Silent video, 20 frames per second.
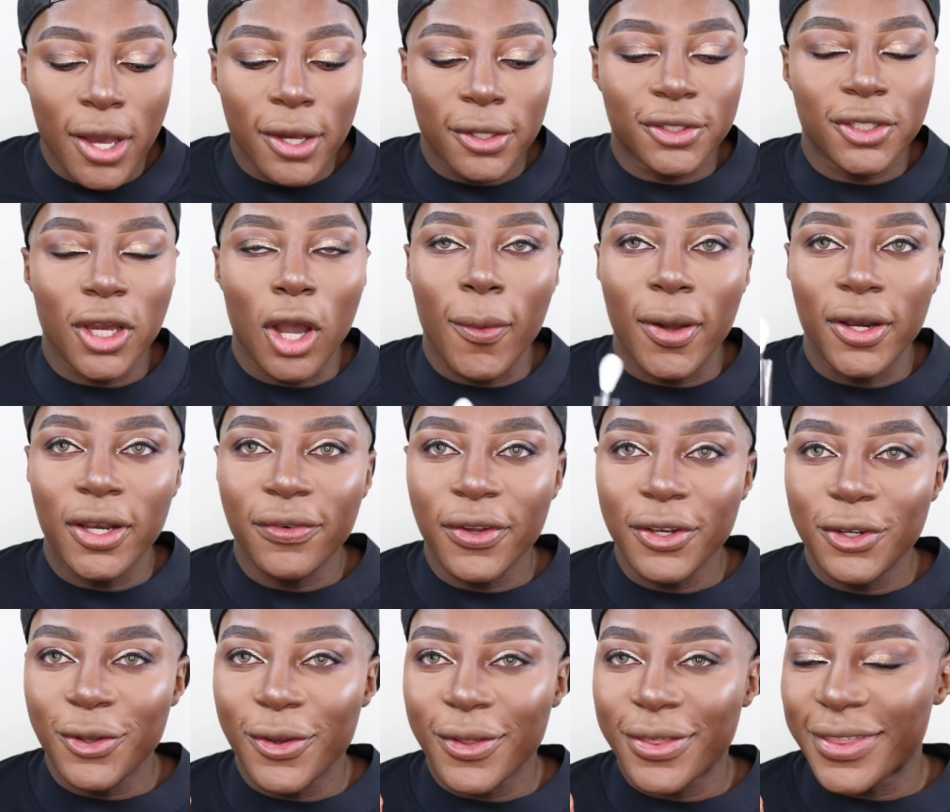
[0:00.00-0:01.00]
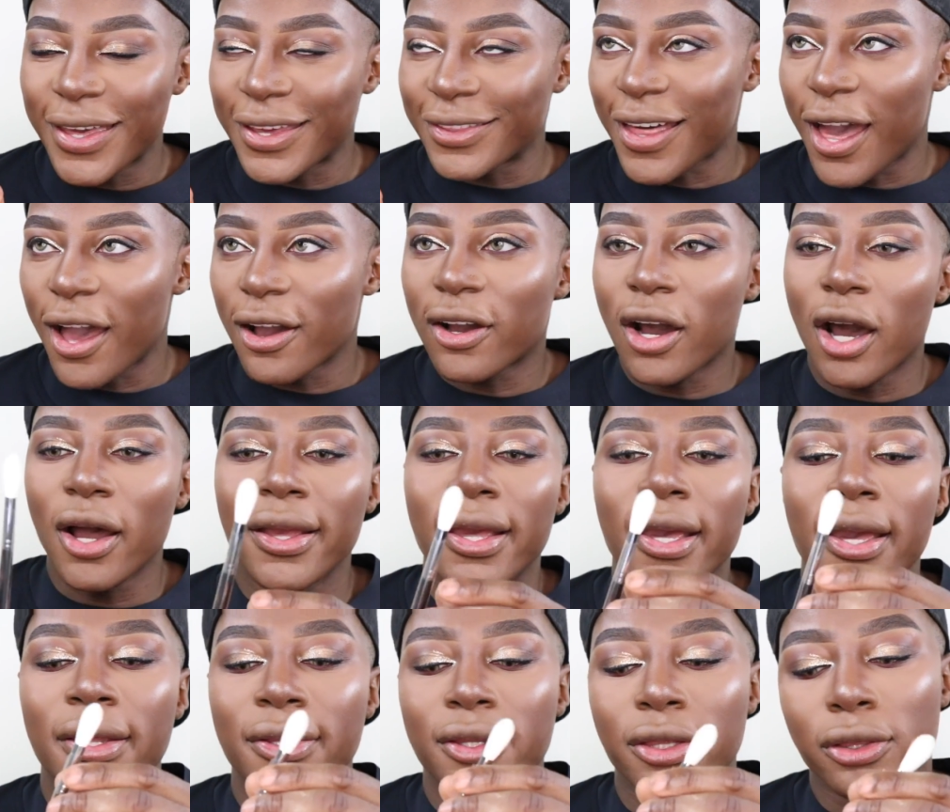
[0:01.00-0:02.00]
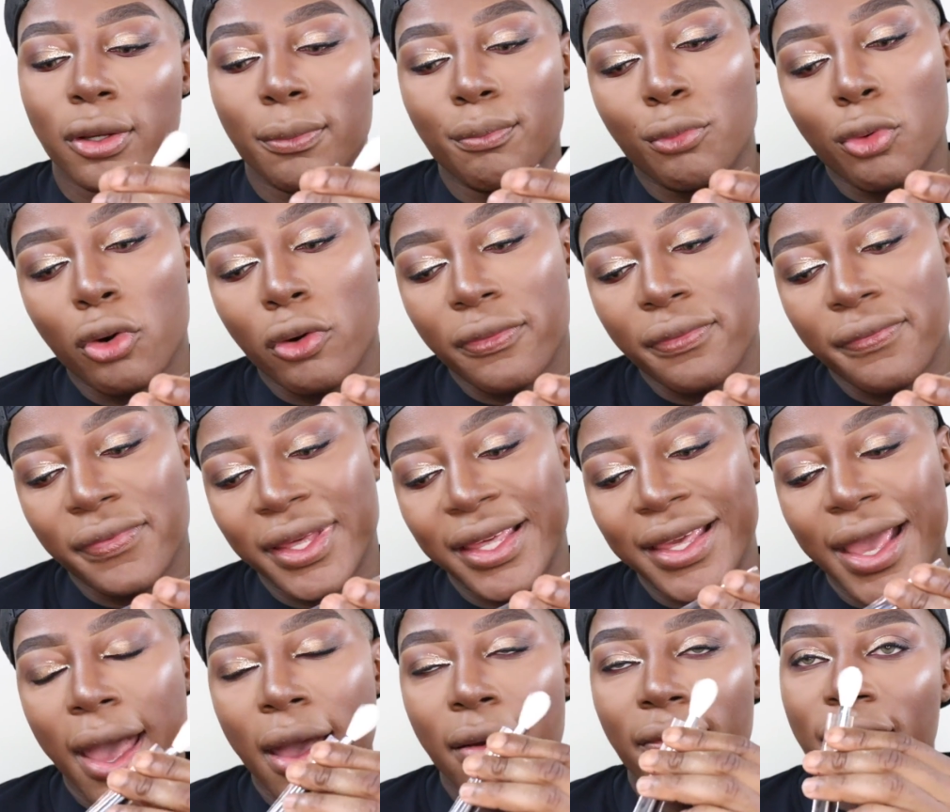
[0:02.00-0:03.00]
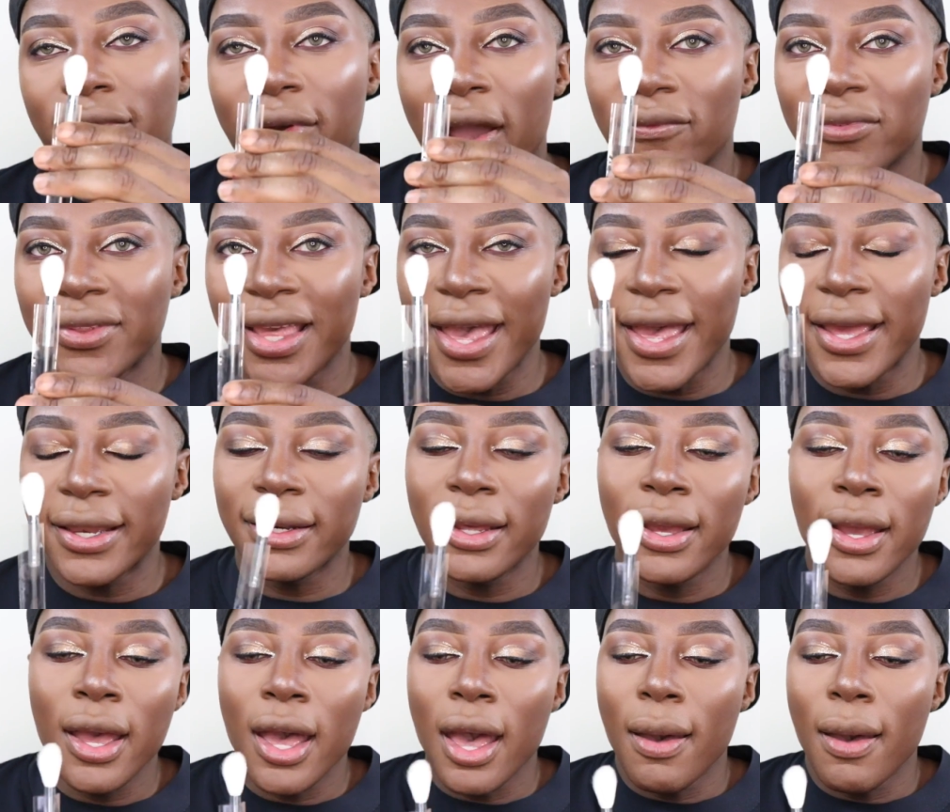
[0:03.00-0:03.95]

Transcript: So another new thing that I got is the Morphe M510.